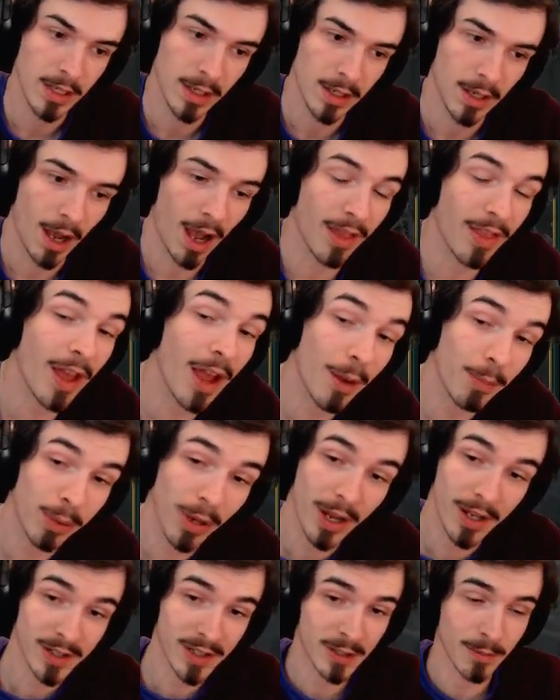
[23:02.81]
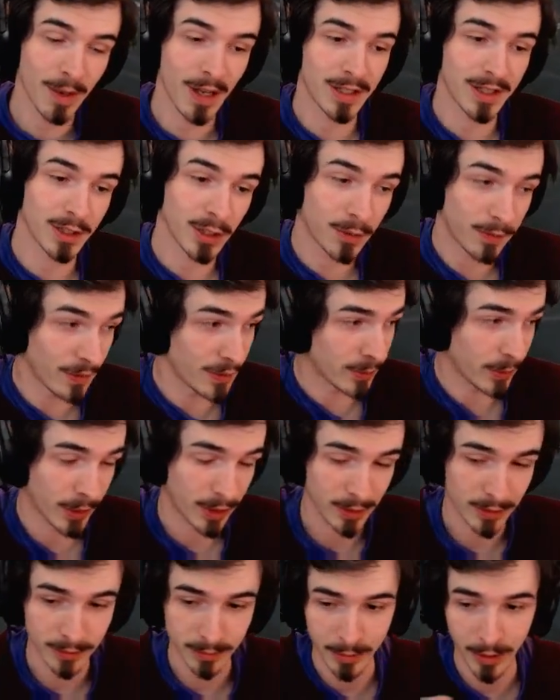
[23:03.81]
That applies to myself as
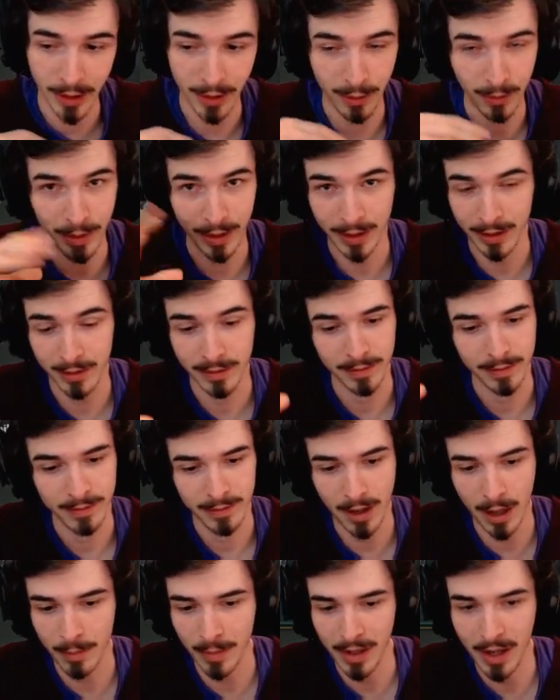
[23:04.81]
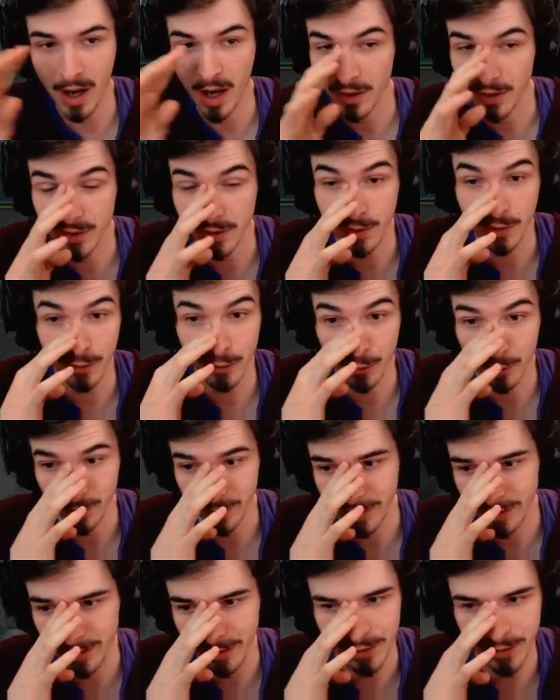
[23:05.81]
well, by the way. I mean, I just got caught
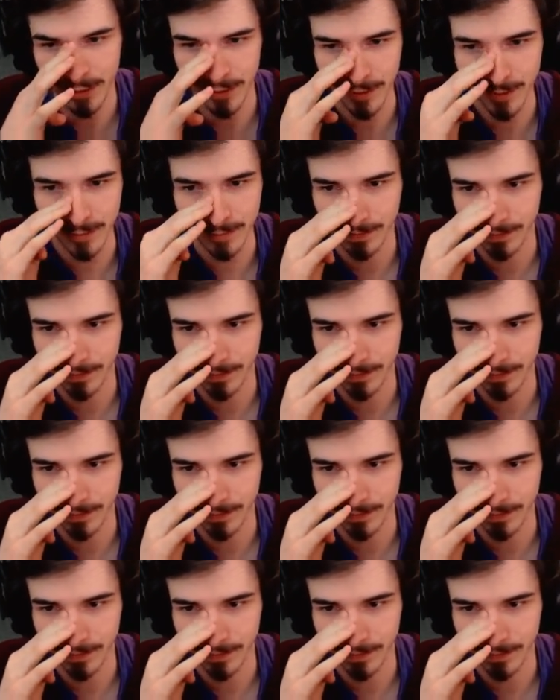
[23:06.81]
there, so.